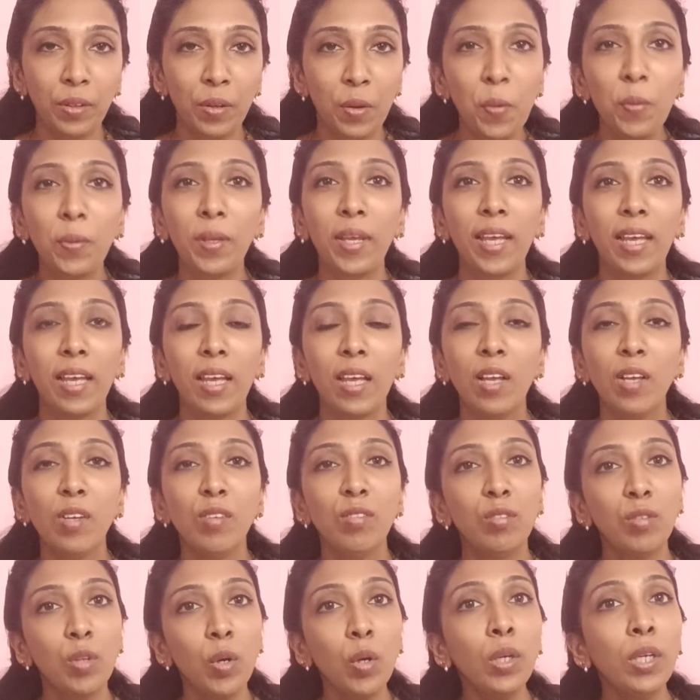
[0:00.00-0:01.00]
Okay,
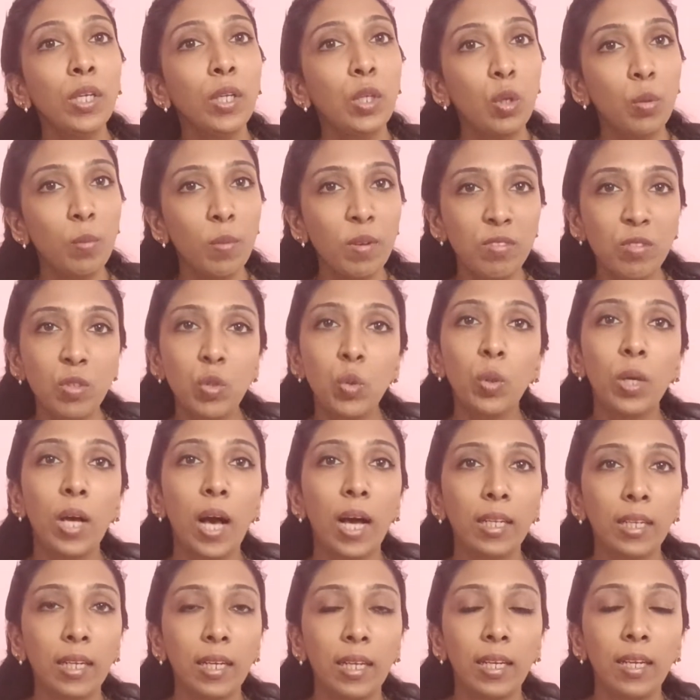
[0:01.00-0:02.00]
so you must do
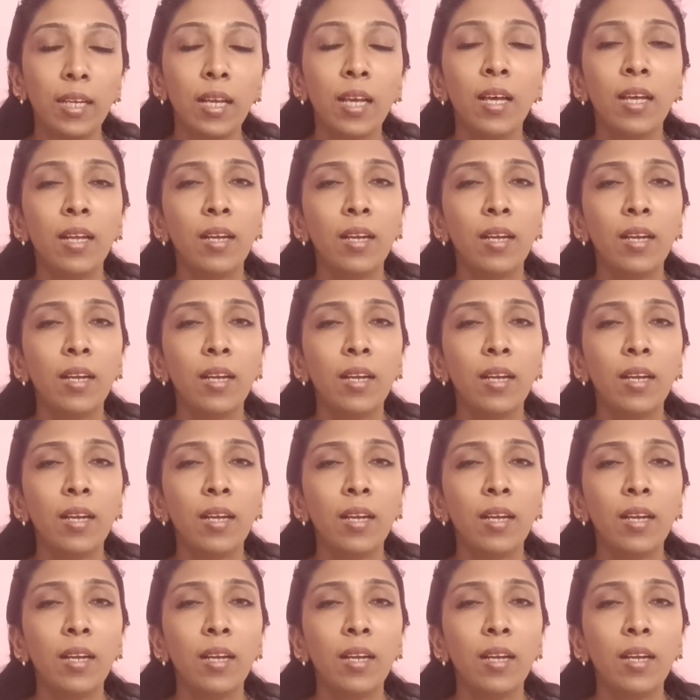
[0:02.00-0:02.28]
gargling.